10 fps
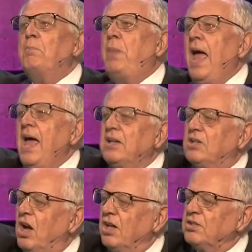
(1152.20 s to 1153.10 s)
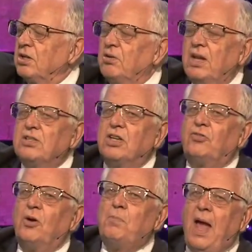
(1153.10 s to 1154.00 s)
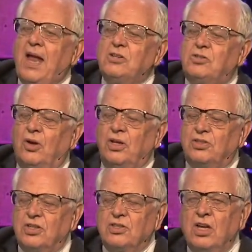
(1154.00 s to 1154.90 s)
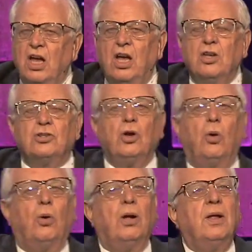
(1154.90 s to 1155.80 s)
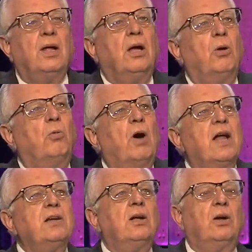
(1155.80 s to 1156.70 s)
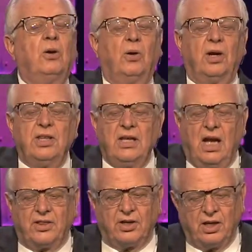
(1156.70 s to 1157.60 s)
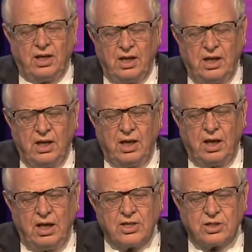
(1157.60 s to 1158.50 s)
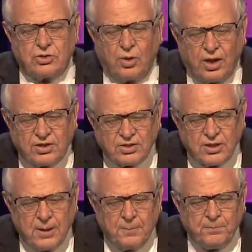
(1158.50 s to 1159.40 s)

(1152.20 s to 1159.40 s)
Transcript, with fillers: bad consequences for bad choices. So, one or the other is a choice.